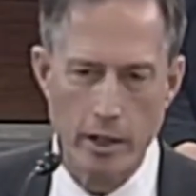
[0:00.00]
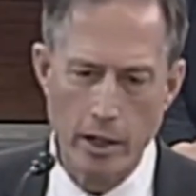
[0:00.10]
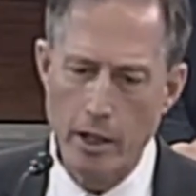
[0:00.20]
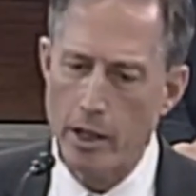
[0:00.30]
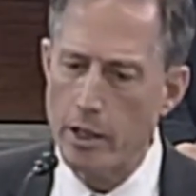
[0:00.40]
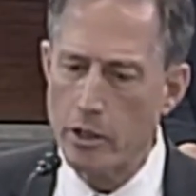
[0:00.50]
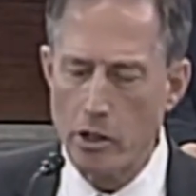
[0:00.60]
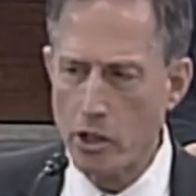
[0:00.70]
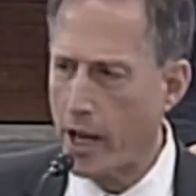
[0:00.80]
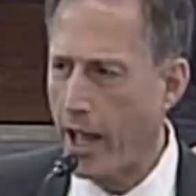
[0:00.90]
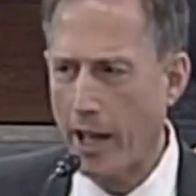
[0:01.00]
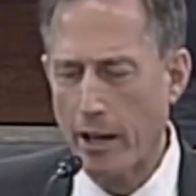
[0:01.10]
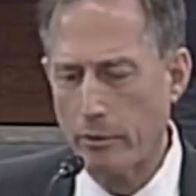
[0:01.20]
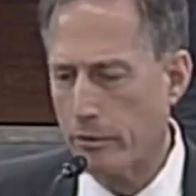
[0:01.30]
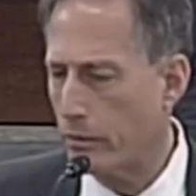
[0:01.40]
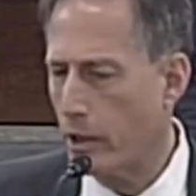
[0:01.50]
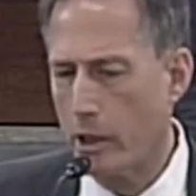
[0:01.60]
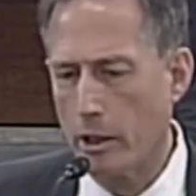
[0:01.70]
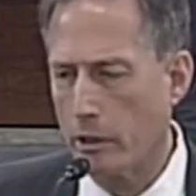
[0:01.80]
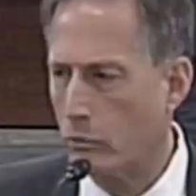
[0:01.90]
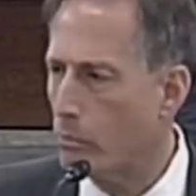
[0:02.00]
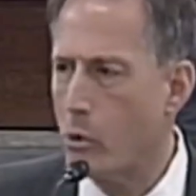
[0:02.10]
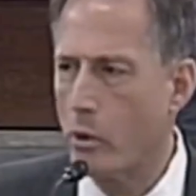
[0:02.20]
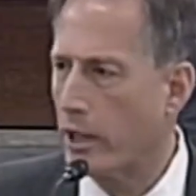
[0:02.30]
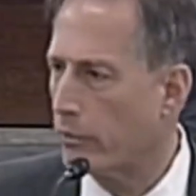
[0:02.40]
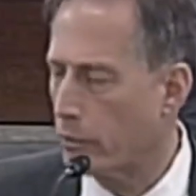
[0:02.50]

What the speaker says: It doesn't have reporting